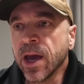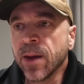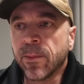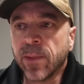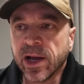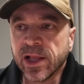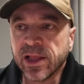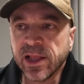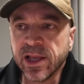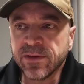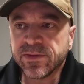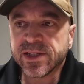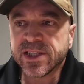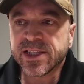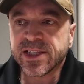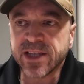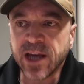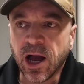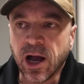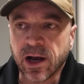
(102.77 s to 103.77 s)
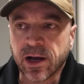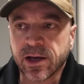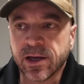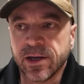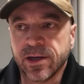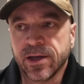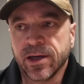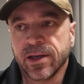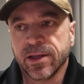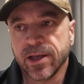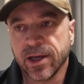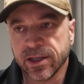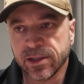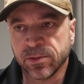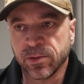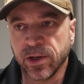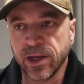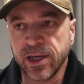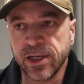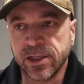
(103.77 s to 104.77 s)
My lifts suck.
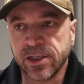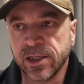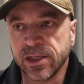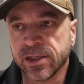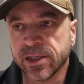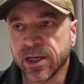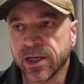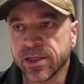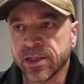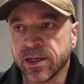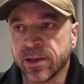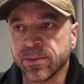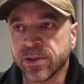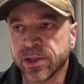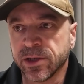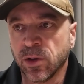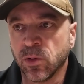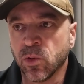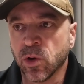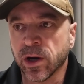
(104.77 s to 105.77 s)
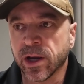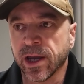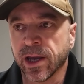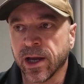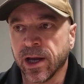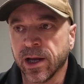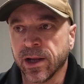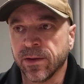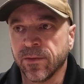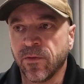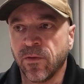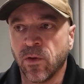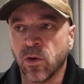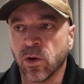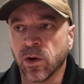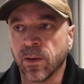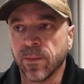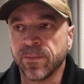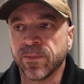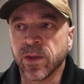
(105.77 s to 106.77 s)
That's what Easy says, and I'm still working on
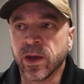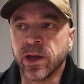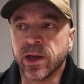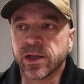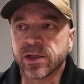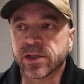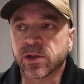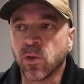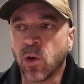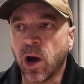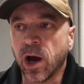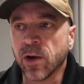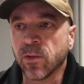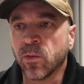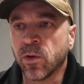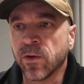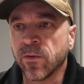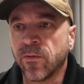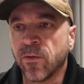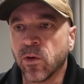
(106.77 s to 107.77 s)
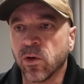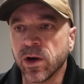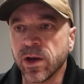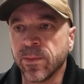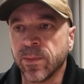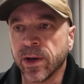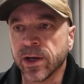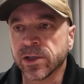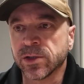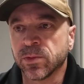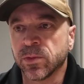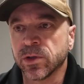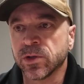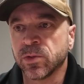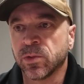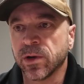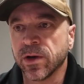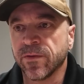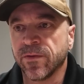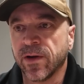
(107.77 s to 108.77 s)
form. Squat 140, bench
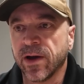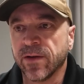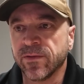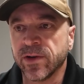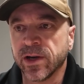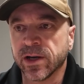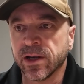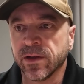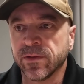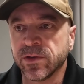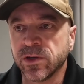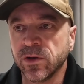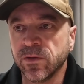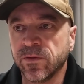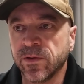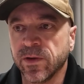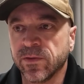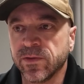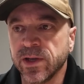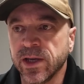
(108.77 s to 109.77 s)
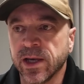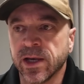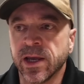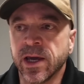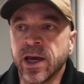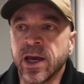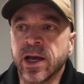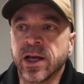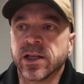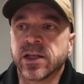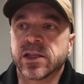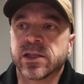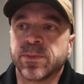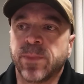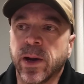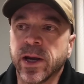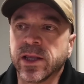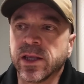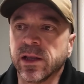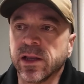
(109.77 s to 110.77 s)
125, deadlift 215.
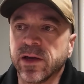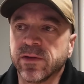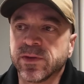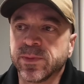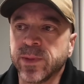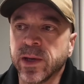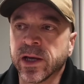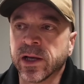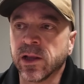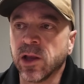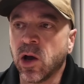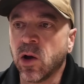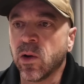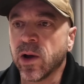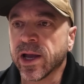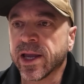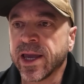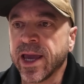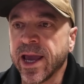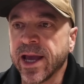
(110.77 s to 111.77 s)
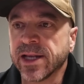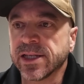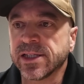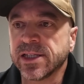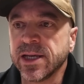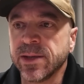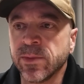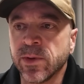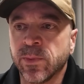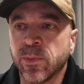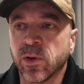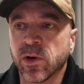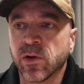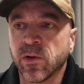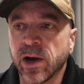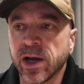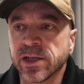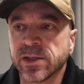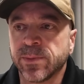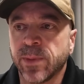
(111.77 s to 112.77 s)
Despite the lifts being low, I can't seem to
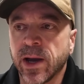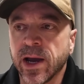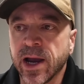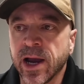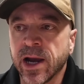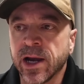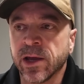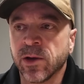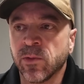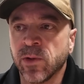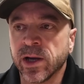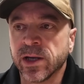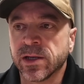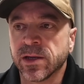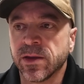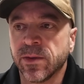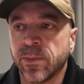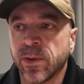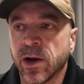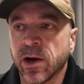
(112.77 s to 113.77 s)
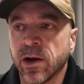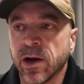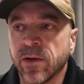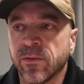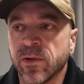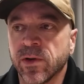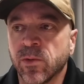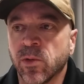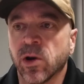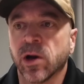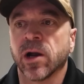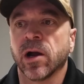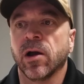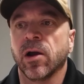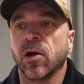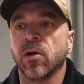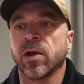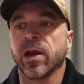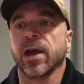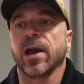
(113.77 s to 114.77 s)
progress by adding weight to the bar every
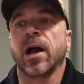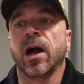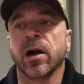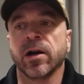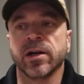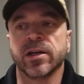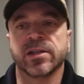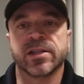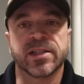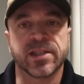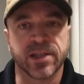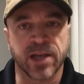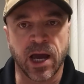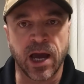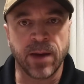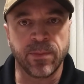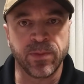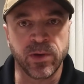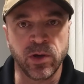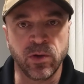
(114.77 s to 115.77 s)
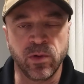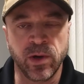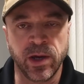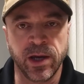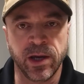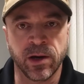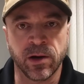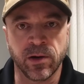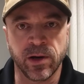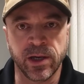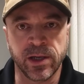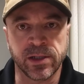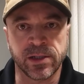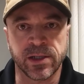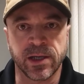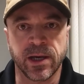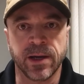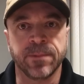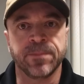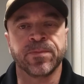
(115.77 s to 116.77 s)
workout. Okay, I'm going to stop you here,
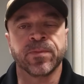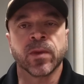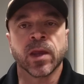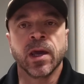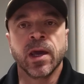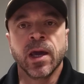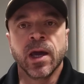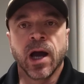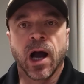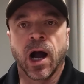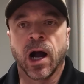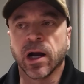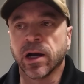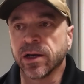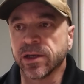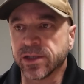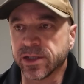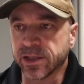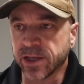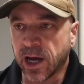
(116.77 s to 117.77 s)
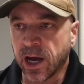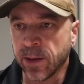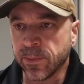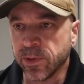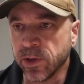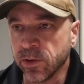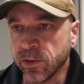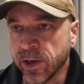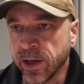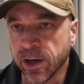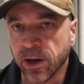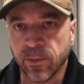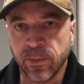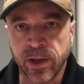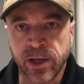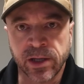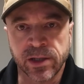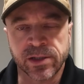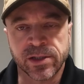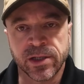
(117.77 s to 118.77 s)
Easy. I'm going to stop you here
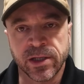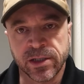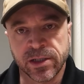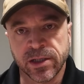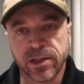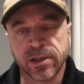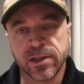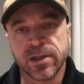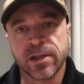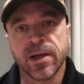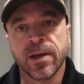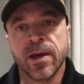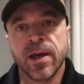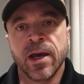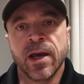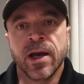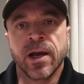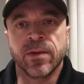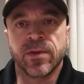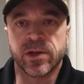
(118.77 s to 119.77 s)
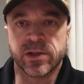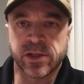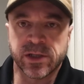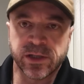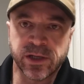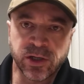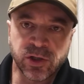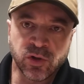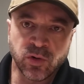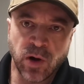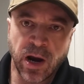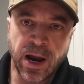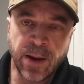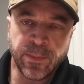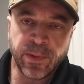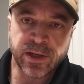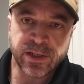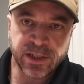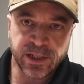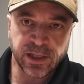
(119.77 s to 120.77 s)
because this is this is a
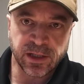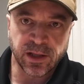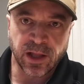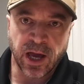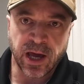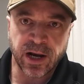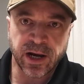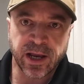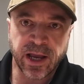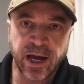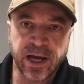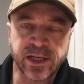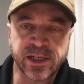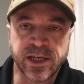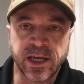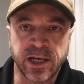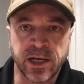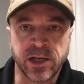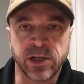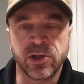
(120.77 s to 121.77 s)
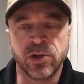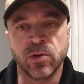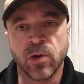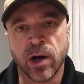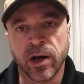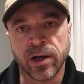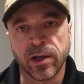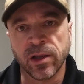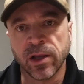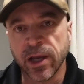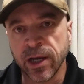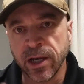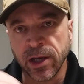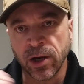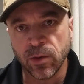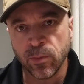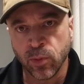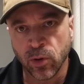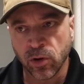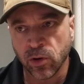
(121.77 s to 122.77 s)
trap I see a lot of guys get into on
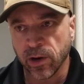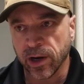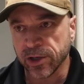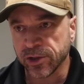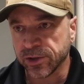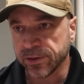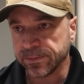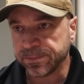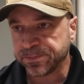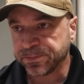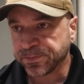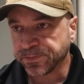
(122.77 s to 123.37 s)
linear progression.